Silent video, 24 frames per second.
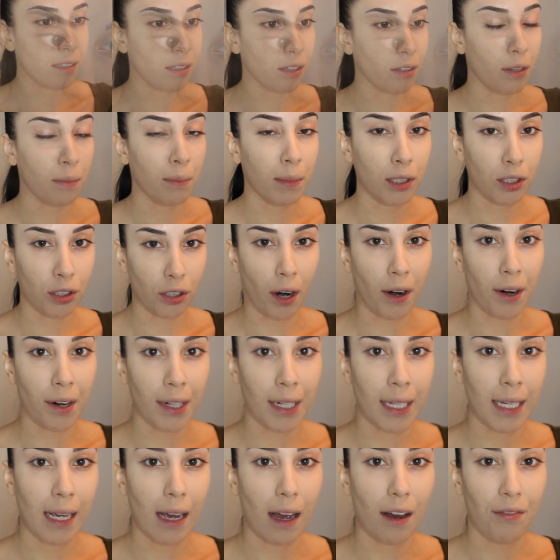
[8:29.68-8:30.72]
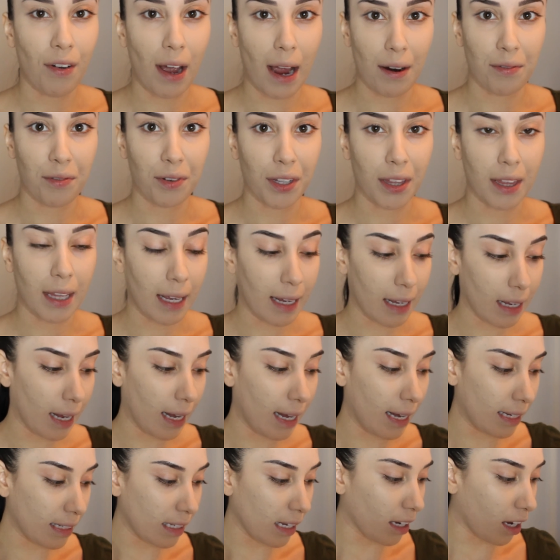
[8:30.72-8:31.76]
So the majority of
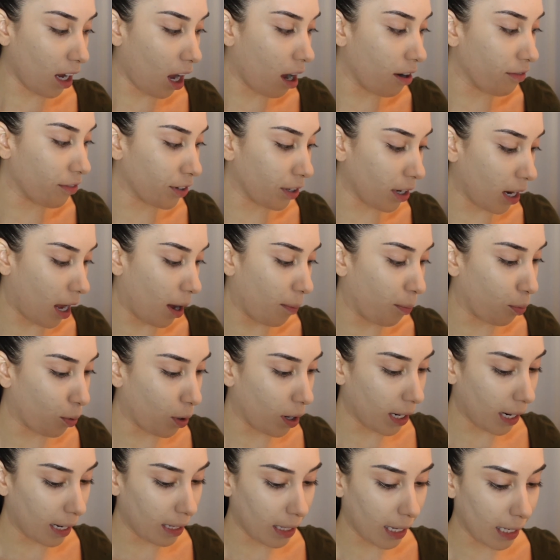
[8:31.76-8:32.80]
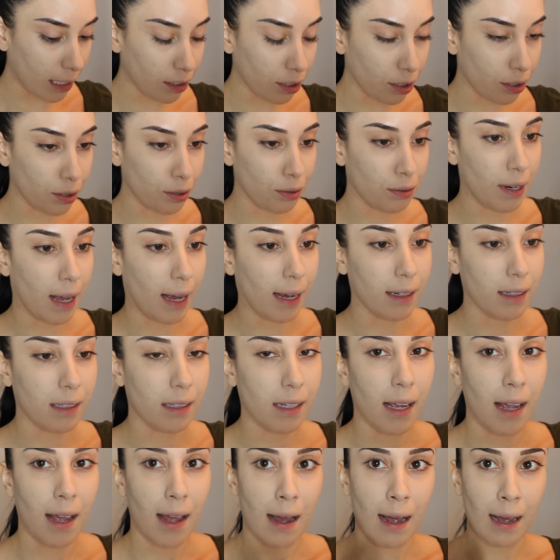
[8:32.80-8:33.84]
everything is covered up. What I like to do
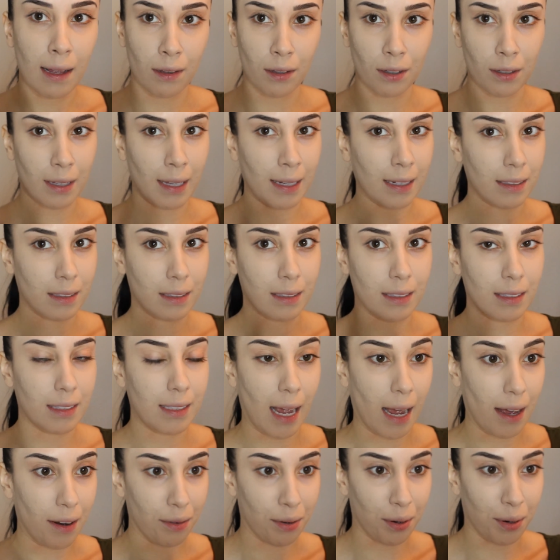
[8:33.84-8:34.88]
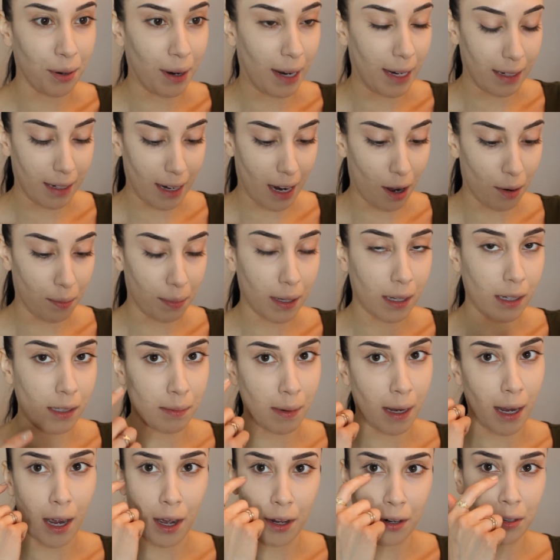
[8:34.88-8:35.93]
next, I look like dead right now
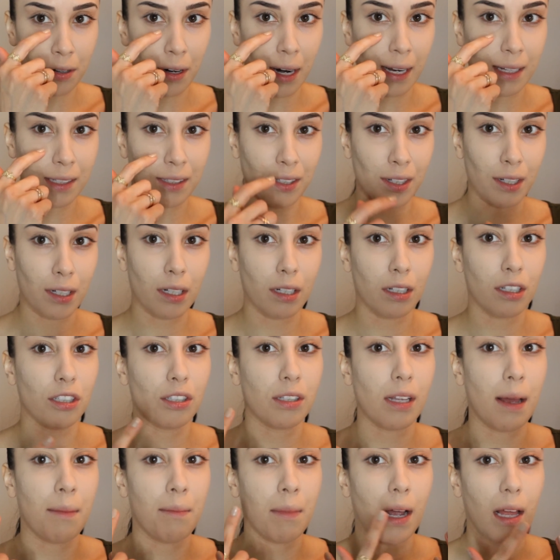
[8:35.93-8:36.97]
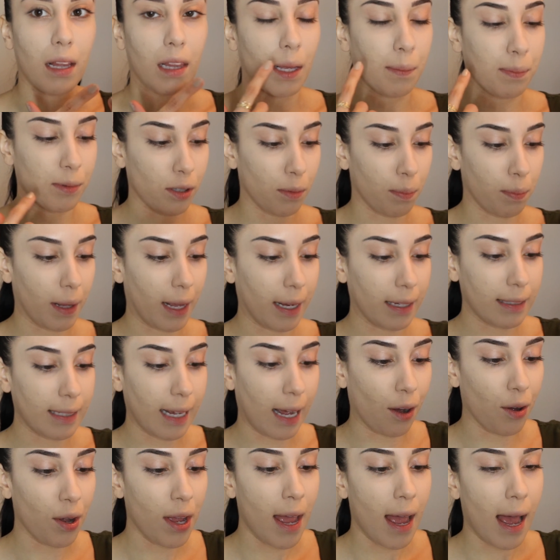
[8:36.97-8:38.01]
because my under eye circles and my lips are
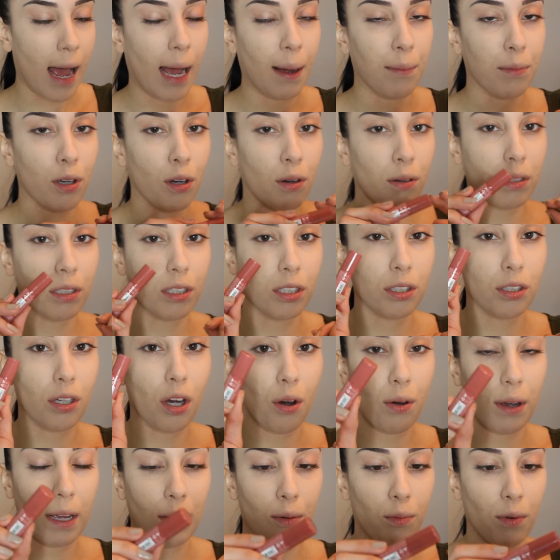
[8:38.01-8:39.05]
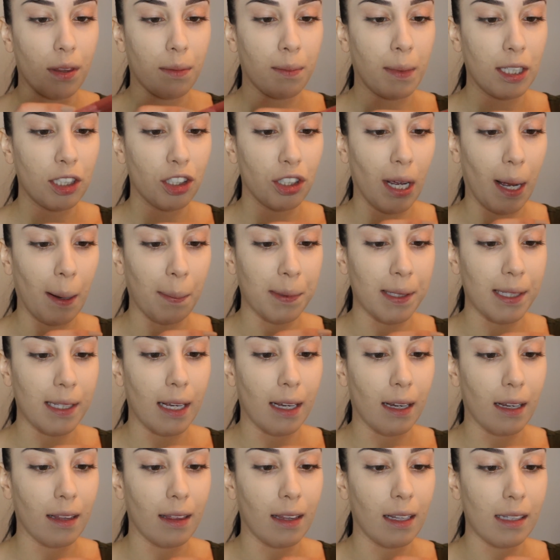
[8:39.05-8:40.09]
blanked out. I'm going to go in with my
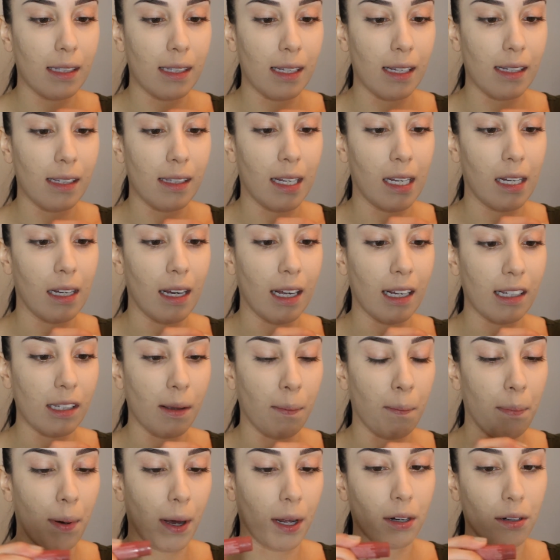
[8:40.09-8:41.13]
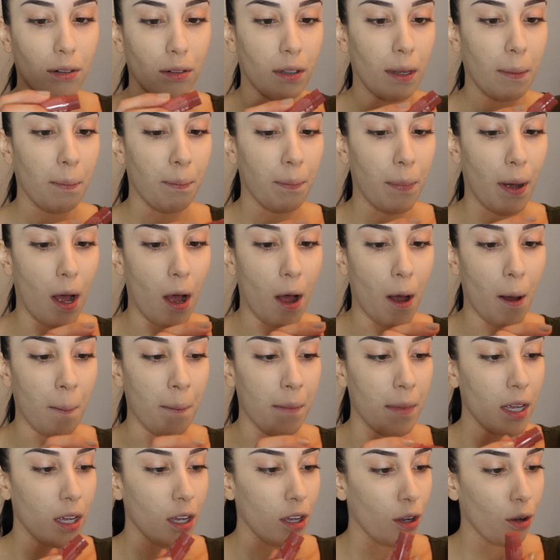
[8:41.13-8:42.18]
chapstick. This is the NYX Butter Lip
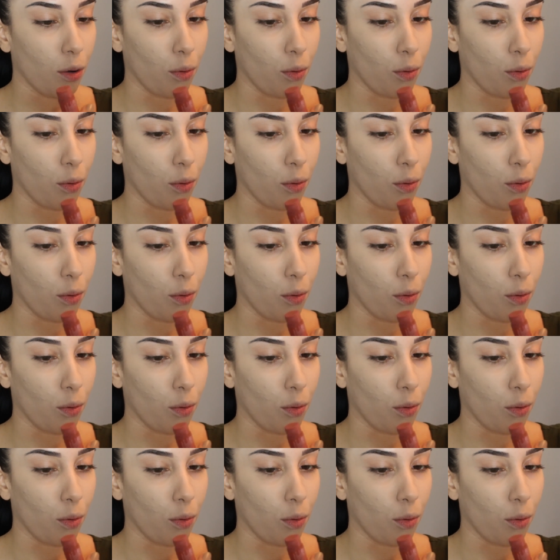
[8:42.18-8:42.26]
Balm.